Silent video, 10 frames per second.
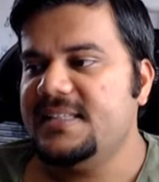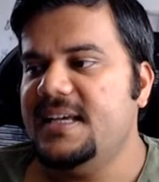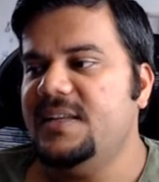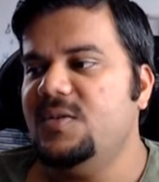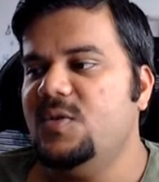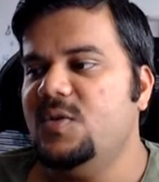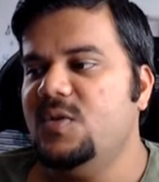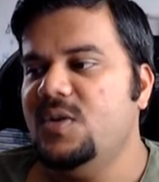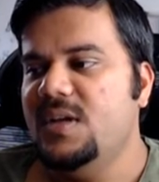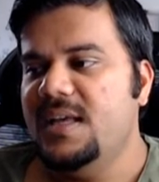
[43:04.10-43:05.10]
I
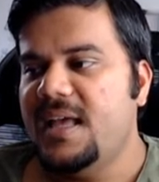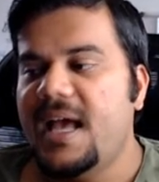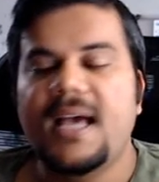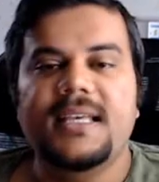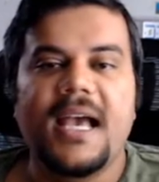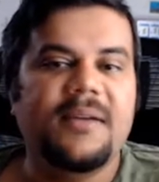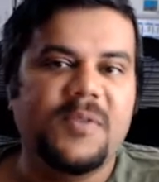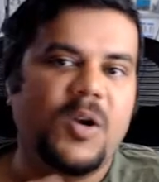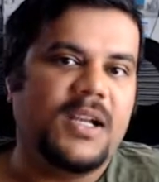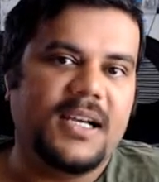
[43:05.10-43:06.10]
know, I have
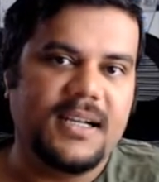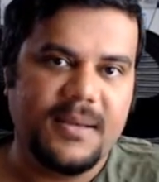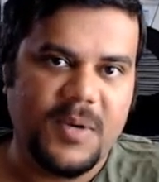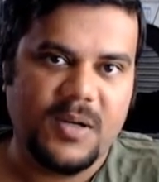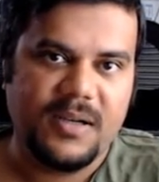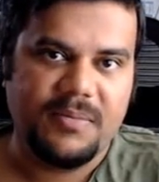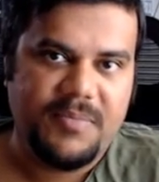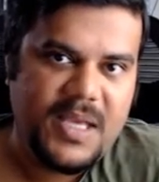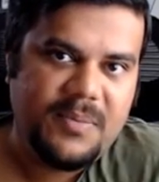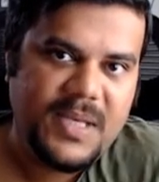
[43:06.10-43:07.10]
not heard about it.
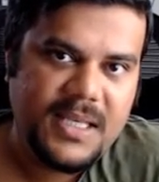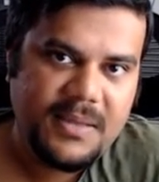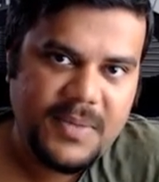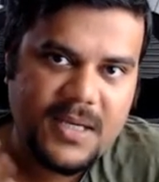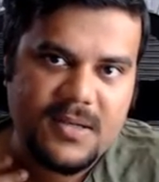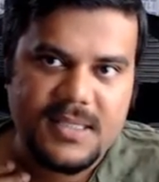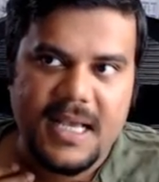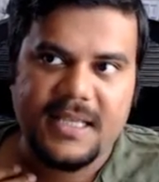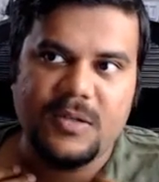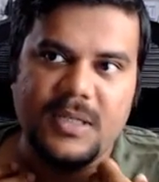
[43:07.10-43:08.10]
Maybe because
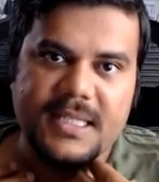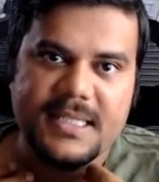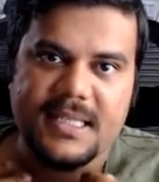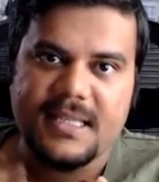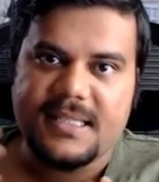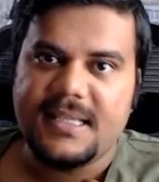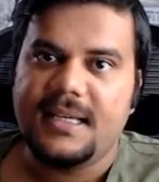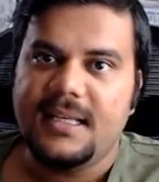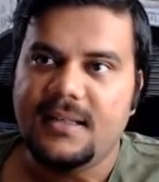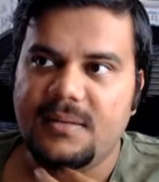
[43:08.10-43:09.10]
I only see the
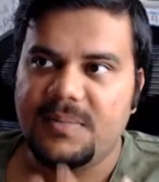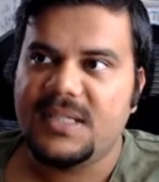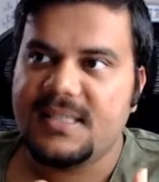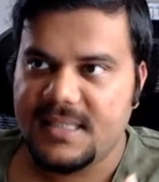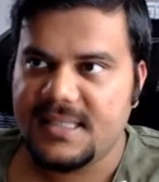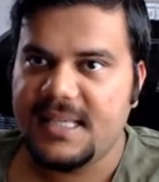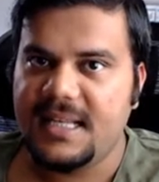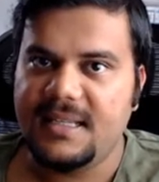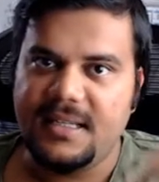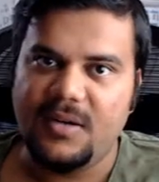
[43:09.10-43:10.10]
single person
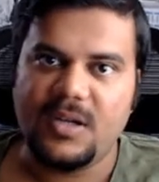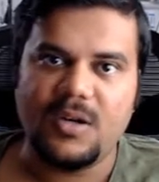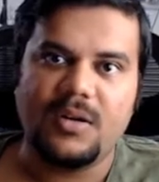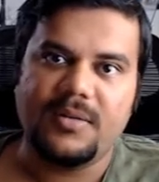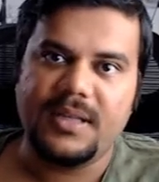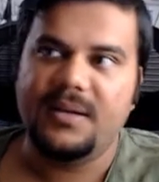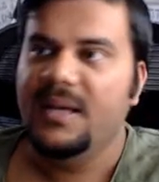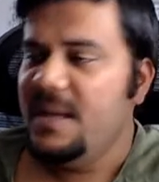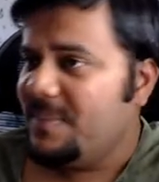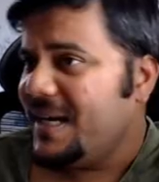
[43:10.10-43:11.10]
salary or talked with the,
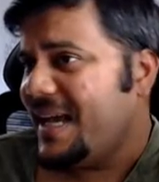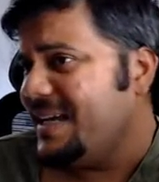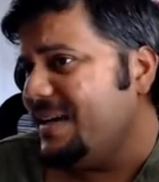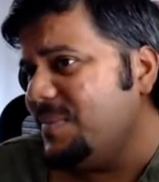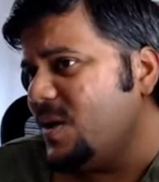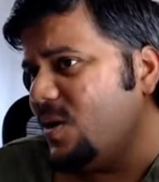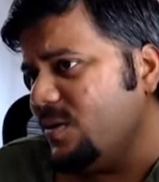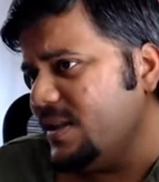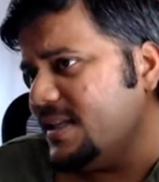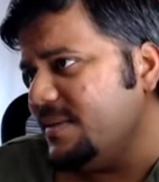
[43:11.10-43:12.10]
but I have talked
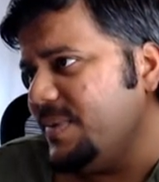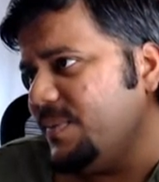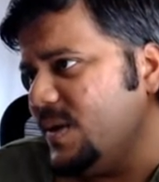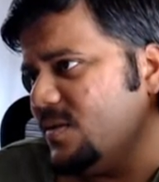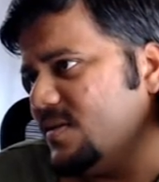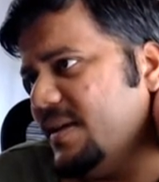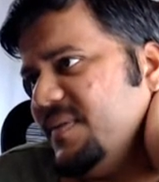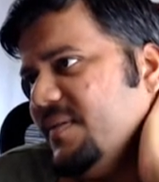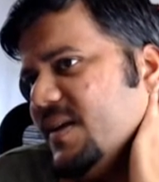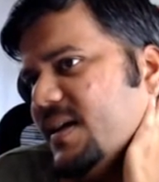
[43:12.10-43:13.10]
with other people also, I've
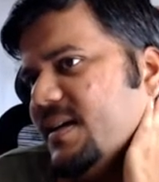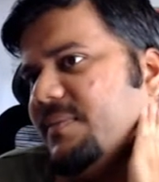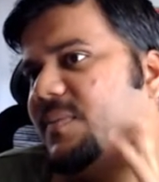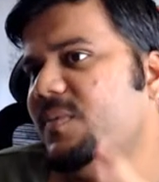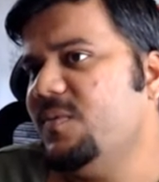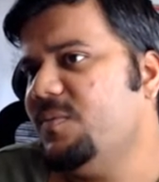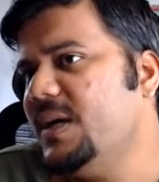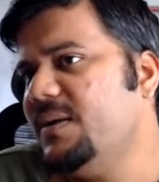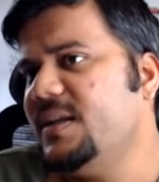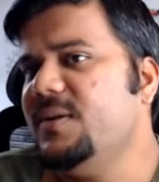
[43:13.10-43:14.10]
never heard.
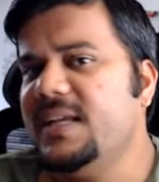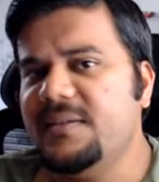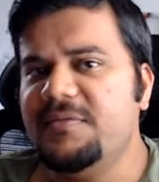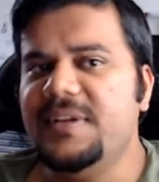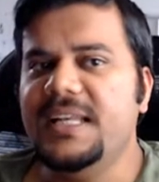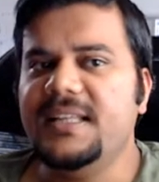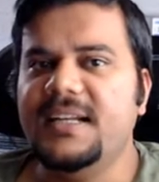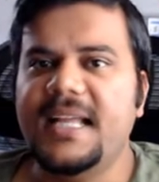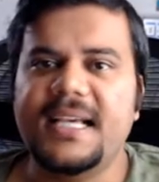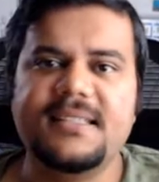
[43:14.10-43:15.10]
But during filling the
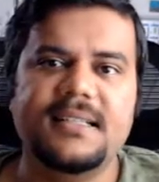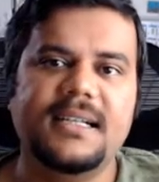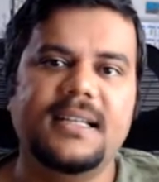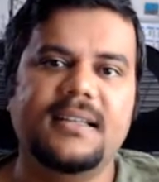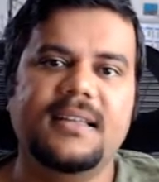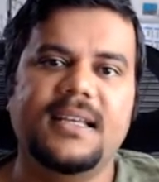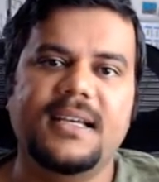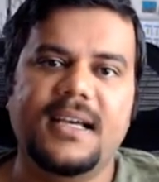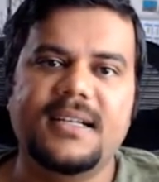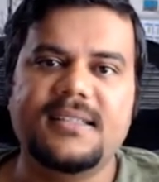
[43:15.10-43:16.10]
tax return, they
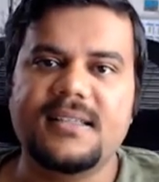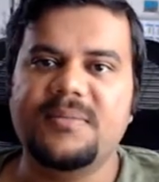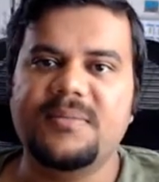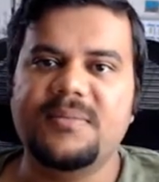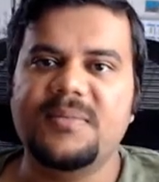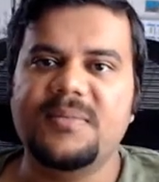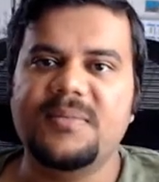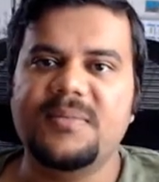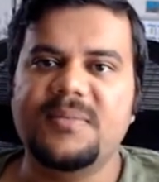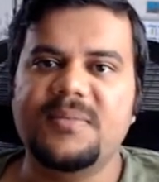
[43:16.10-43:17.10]
had something like
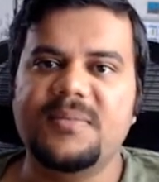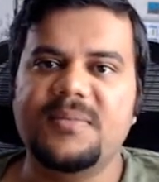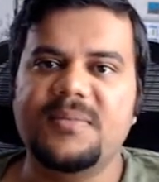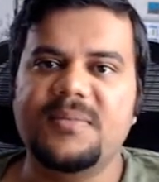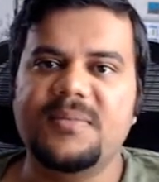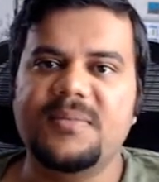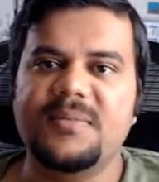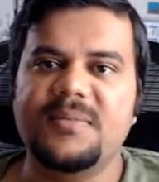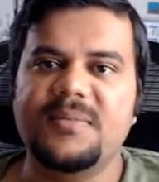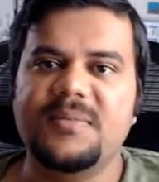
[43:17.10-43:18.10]
that. They get some
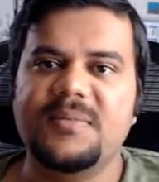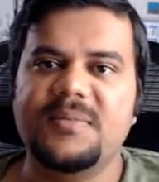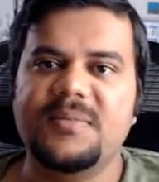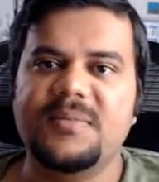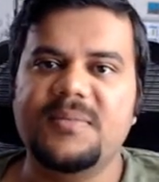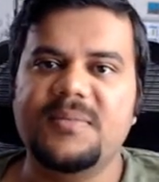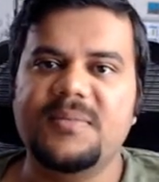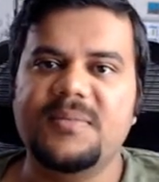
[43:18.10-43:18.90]
allowances if they have a partner or